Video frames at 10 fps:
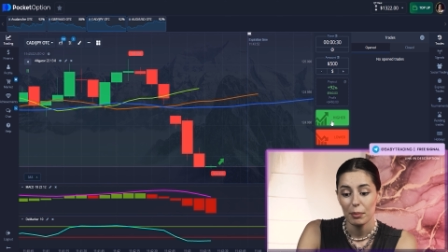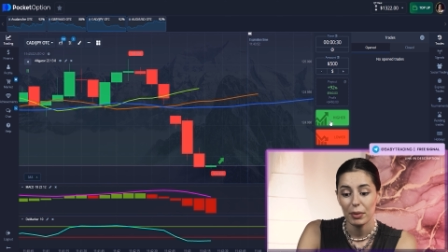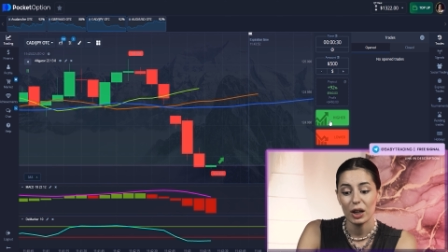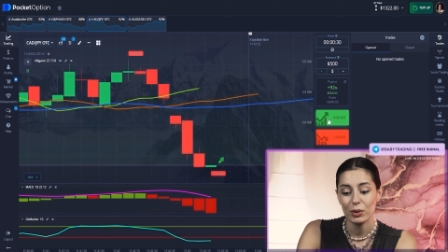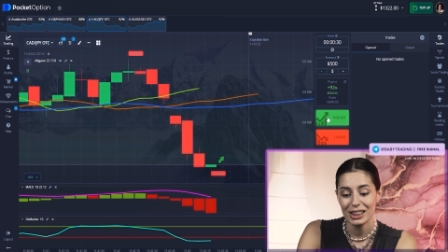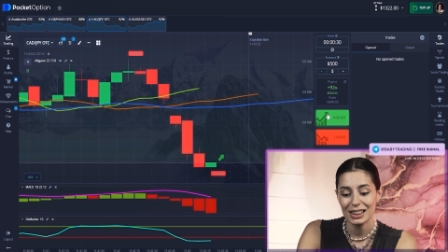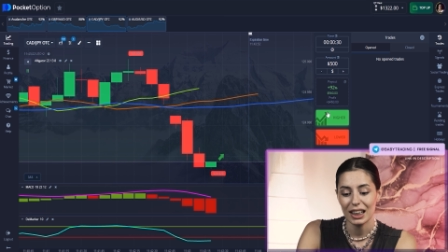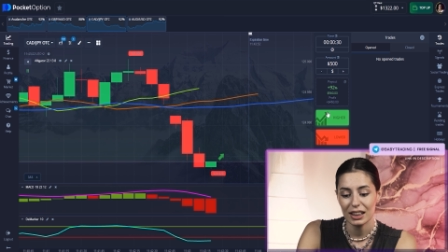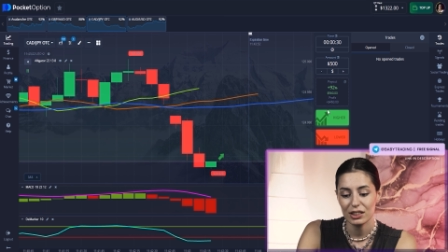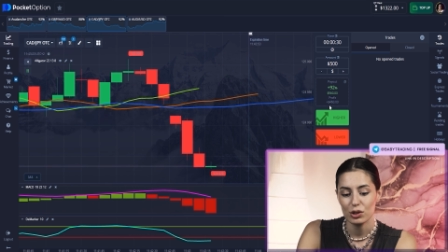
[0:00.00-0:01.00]
But we
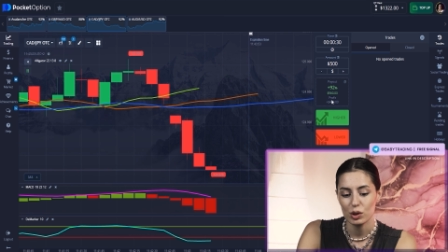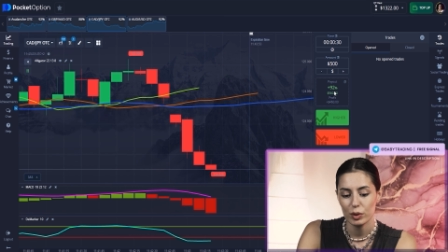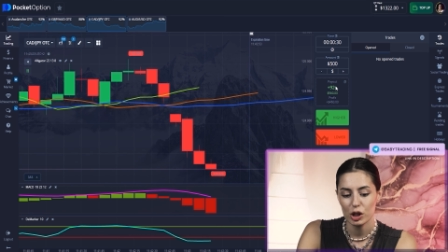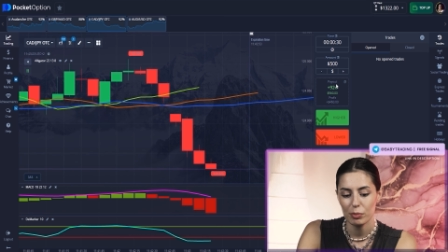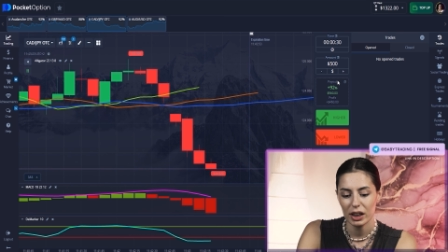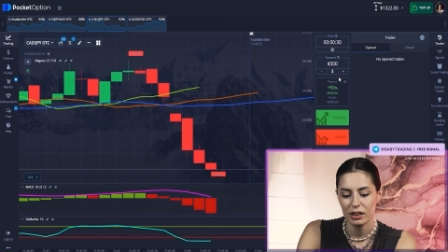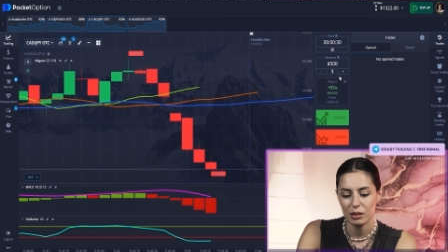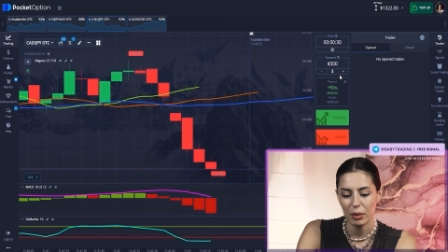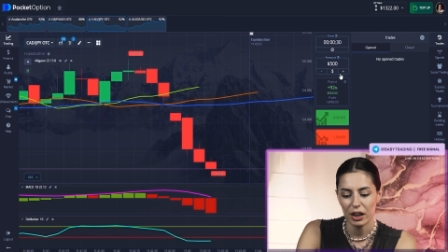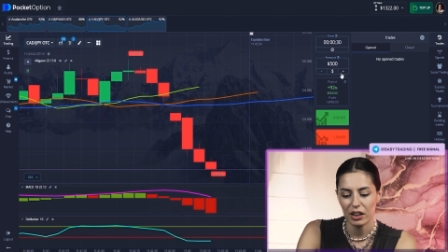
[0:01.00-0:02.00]
started to switch a bit.
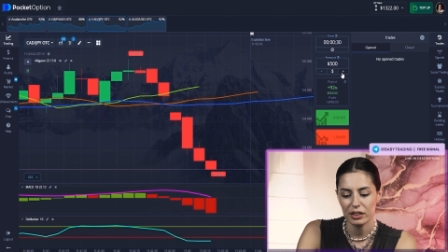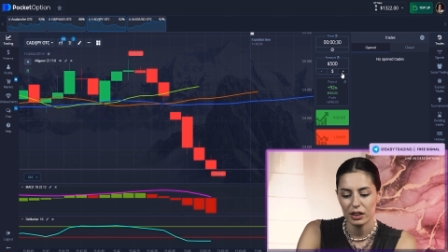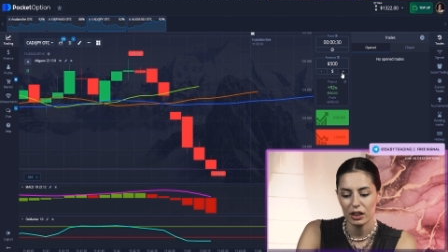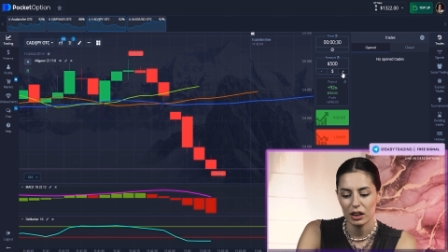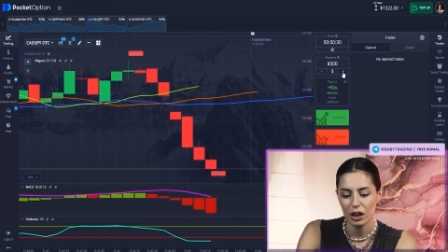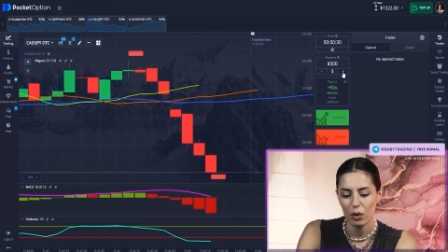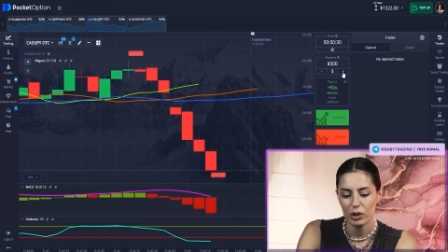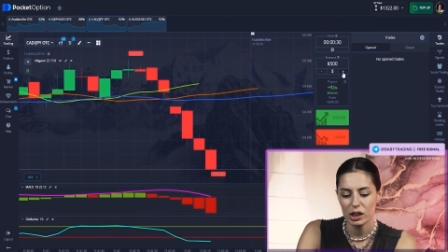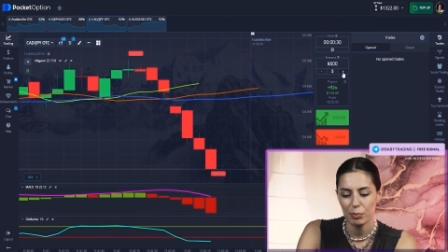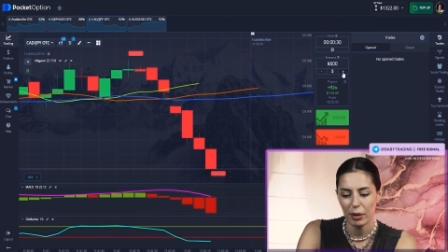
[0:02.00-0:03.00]
The market the
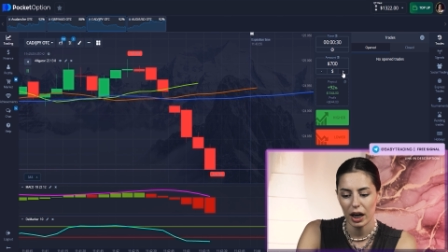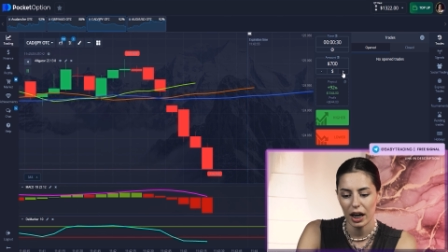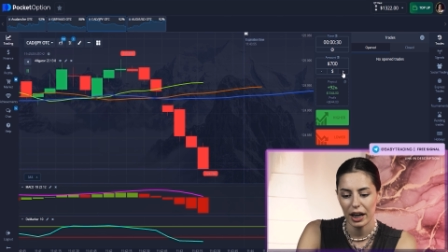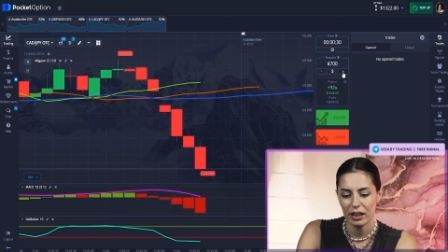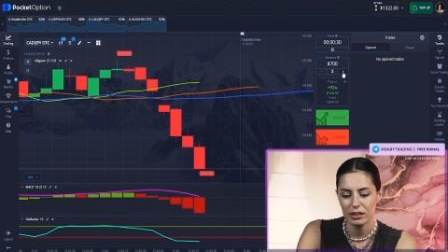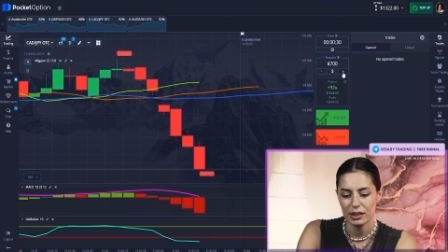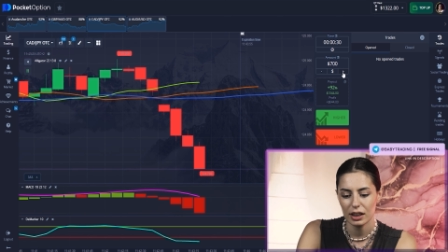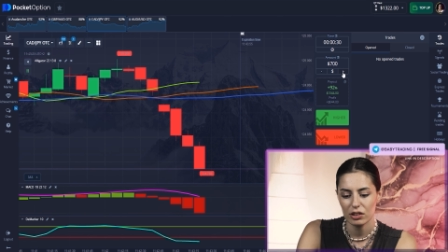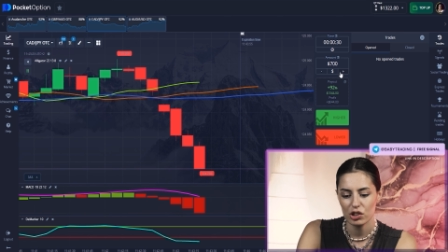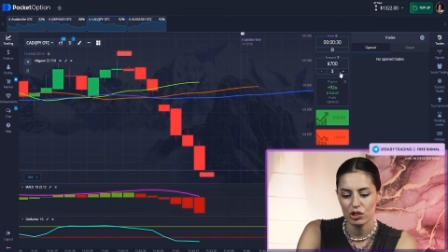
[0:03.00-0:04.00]
lowest part,
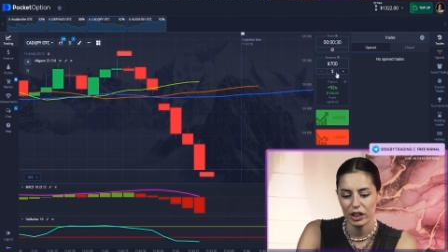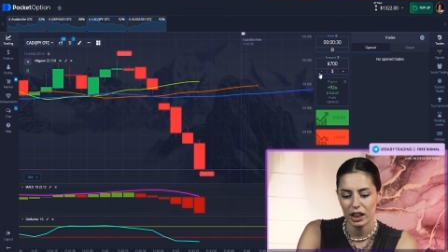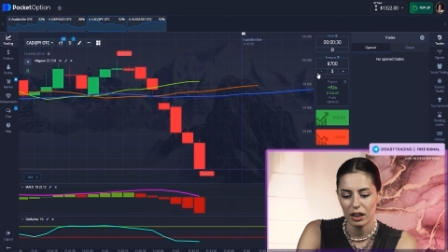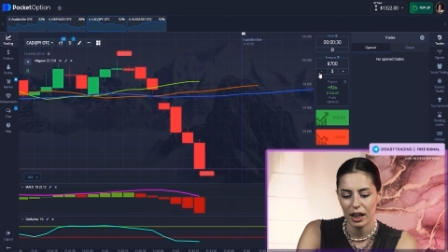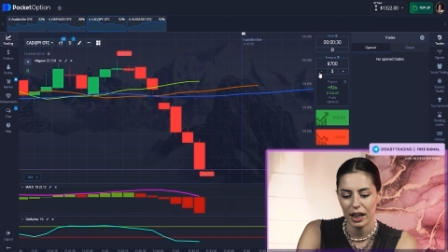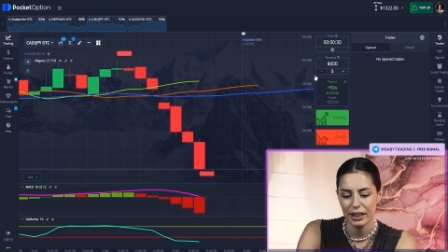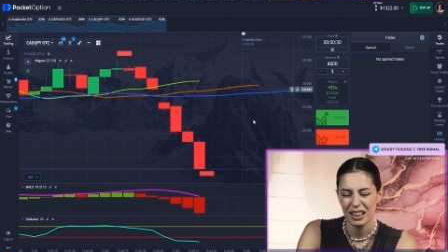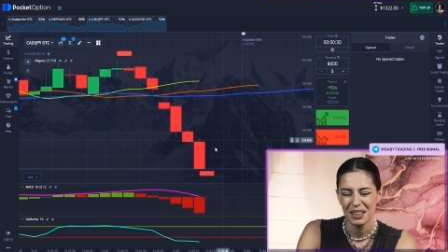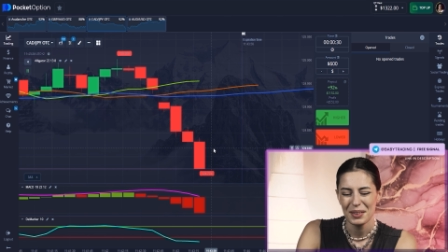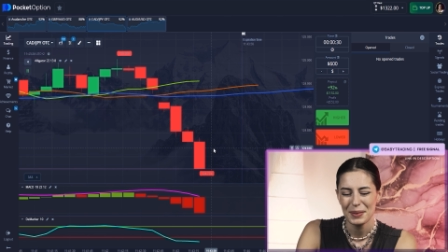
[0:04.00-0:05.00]
still a straight line.